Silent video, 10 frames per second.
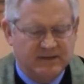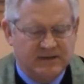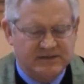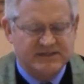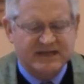
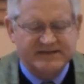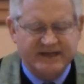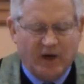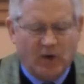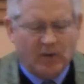Just as
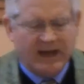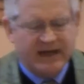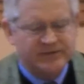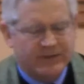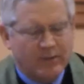the old
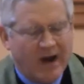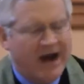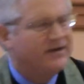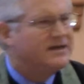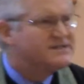age
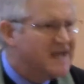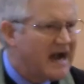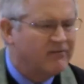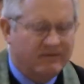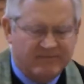required a
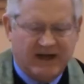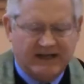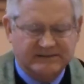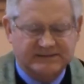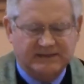
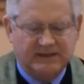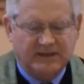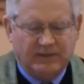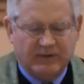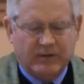sacrifice,
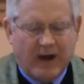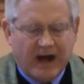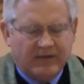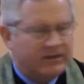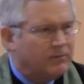
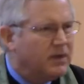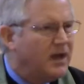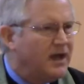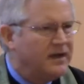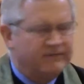required the
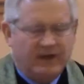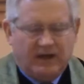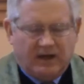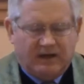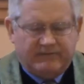blood
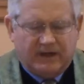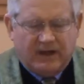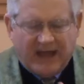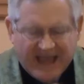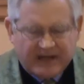
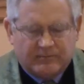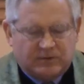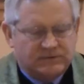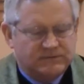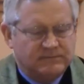of
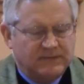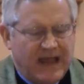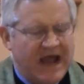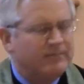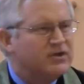animals,
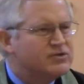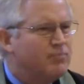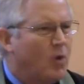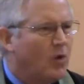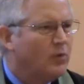how much
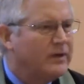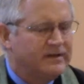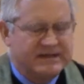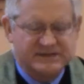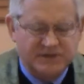more will
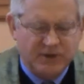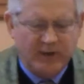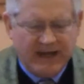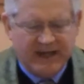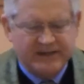this new
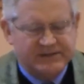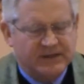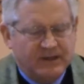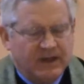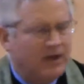age
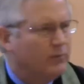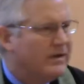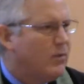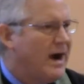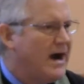
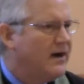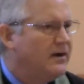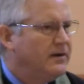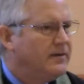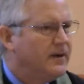require